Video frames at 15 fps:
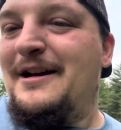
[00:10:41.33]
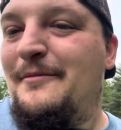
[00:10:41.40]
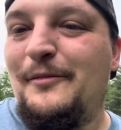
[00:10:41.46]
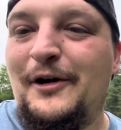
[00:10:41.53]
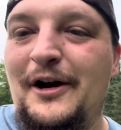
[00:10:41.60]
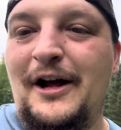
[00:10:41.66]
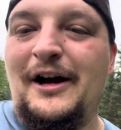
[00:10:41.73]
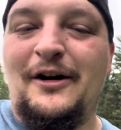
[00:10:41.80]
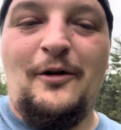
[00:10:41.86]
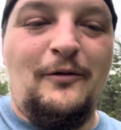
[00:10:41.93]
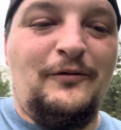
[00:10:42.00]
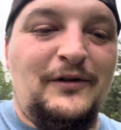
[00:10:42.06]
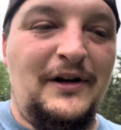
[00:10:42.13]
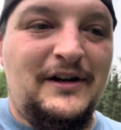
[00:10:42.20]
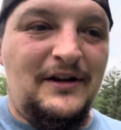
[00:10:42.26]
But
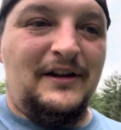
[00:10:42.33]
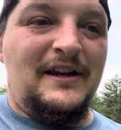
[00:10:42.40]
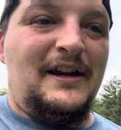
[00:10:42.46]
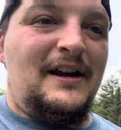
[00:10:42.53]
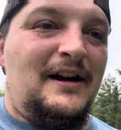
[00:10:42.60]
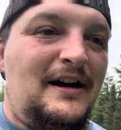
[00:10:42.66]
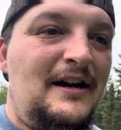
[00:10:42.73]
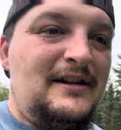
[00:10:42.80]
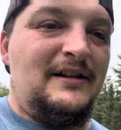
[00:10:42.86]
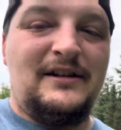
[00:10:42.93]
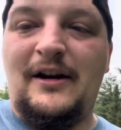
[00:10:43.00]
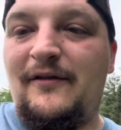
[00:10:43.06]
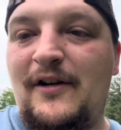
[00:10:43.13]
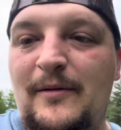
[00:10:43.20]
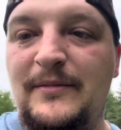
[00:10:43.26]
hopefully the
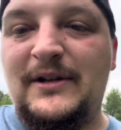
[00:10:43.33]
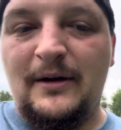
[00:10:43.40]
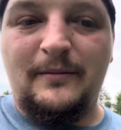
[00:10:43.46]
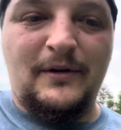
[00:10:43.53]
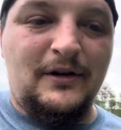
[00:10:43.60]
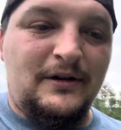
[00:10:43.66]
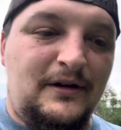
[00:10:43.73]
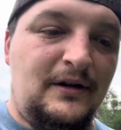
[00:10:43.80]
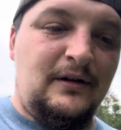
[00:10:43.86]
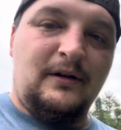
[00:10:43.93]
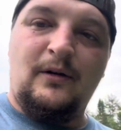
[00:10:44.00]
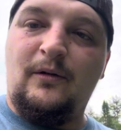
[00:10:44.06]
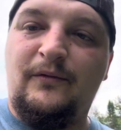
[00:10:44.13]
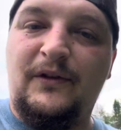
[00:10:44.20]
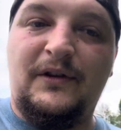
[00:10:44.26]
stuff comes up good, and
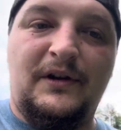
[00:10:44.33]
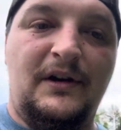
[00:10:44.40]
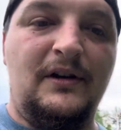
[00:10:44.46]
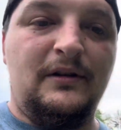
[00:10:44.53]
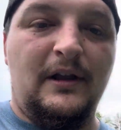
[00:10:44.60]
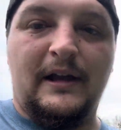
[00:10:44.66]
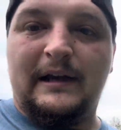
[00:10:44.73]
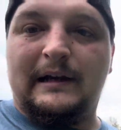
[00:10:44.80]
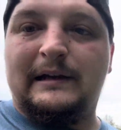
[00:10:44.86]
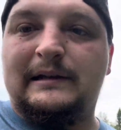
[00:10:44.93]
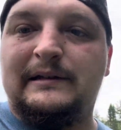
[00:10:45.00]
hopefully the deer like it.